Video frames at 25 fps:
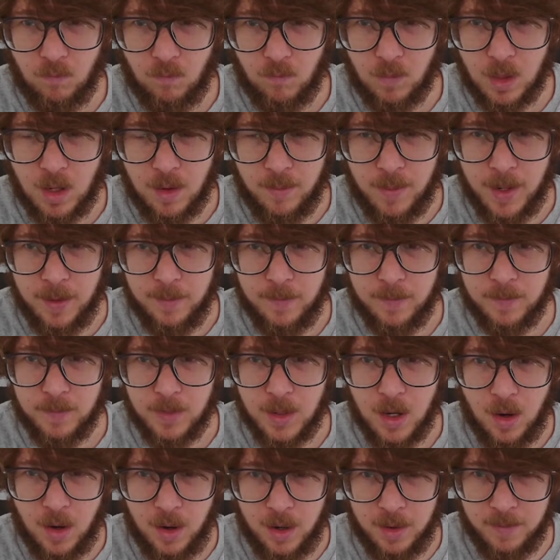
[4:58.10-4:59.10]
Come on.
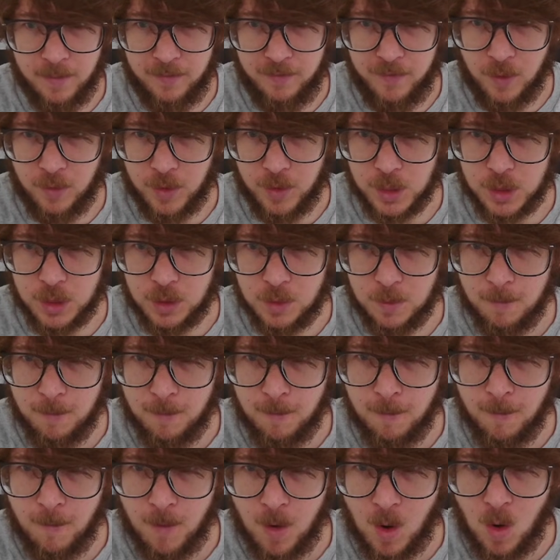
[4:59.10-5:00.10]
All right, I'm gonna focus.
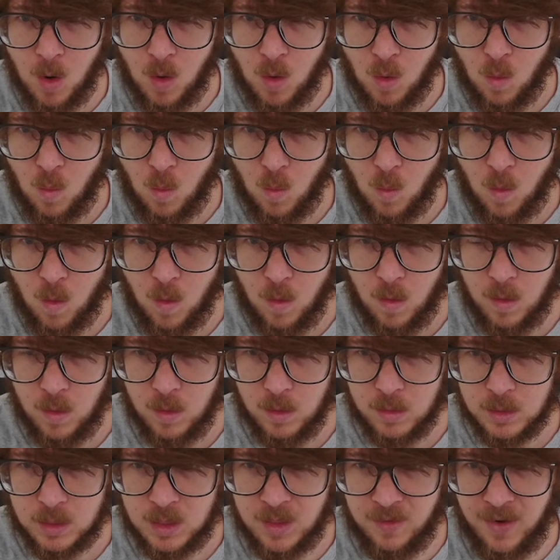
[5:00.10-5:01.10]

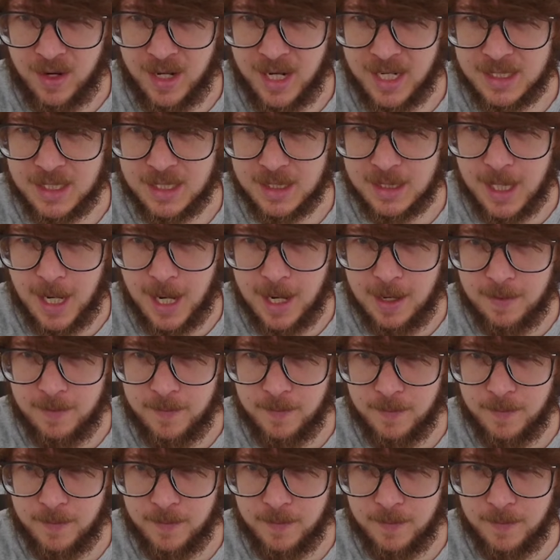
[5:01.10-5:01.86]
See if I can get to 10.